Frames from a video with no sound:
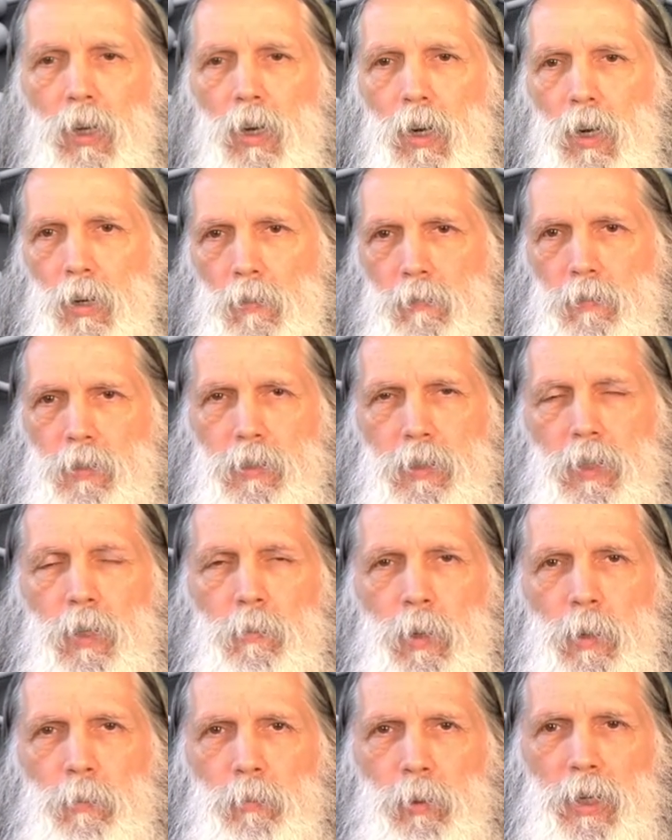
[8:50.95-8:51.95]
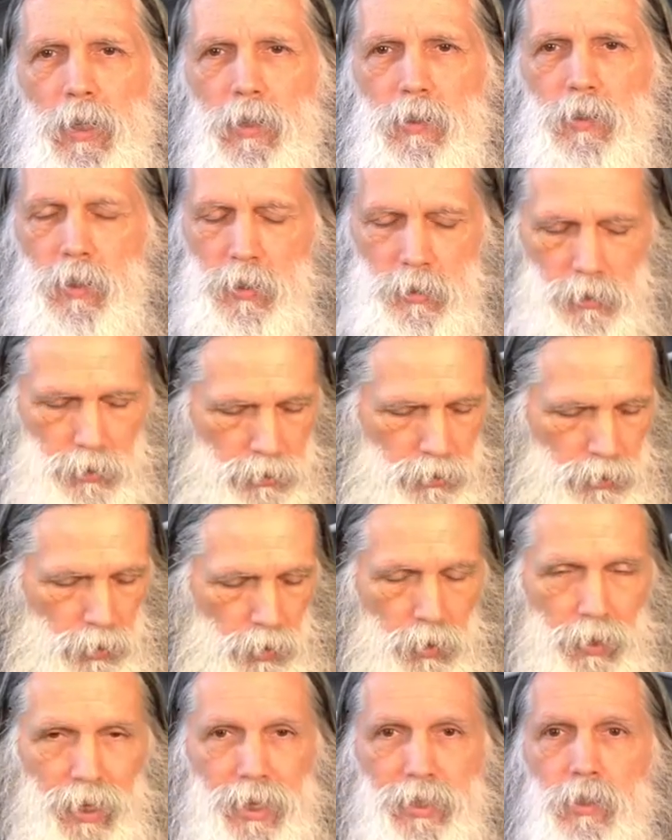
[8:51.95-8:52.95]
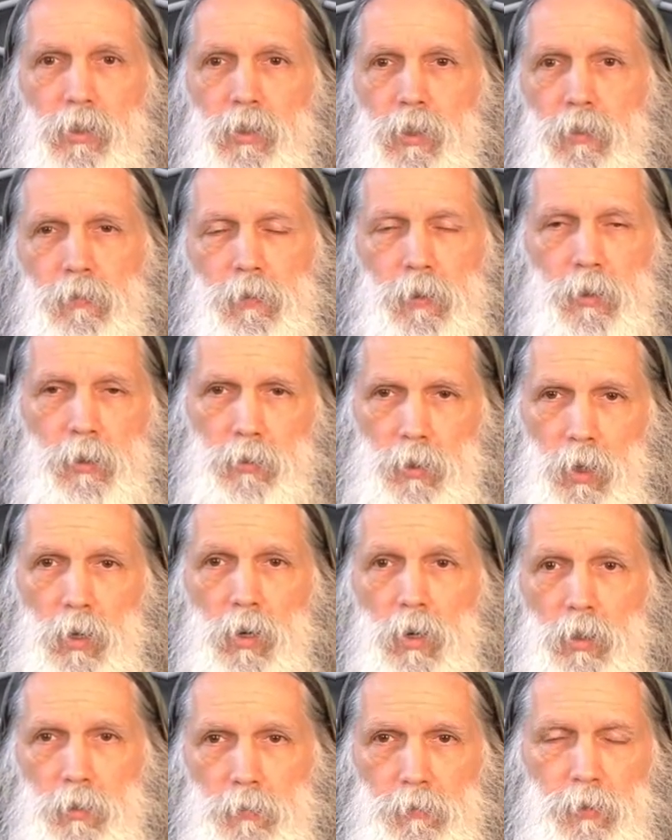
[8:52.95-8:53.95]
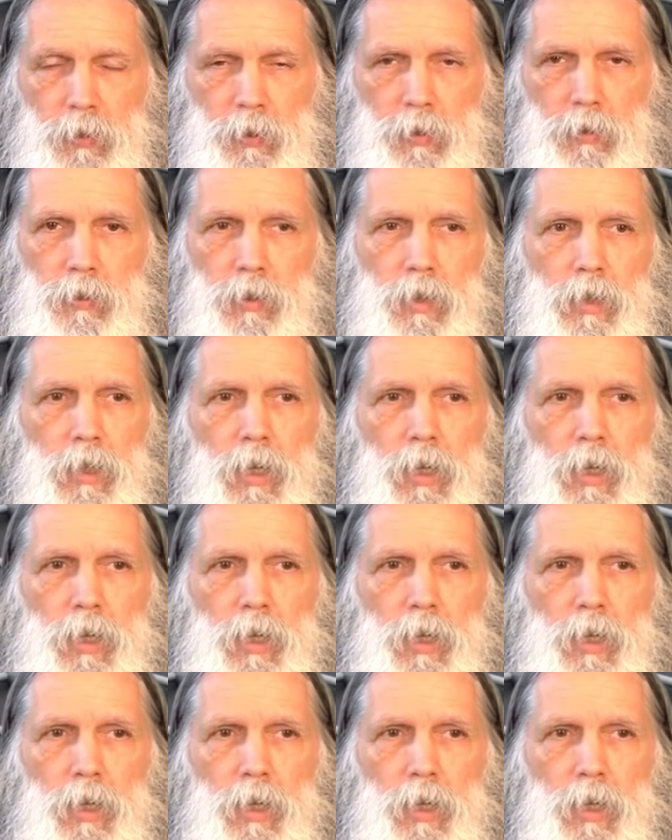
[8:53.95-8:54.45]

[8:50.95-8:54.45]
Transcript: of the cell membrane, just as our energy field, the heart field,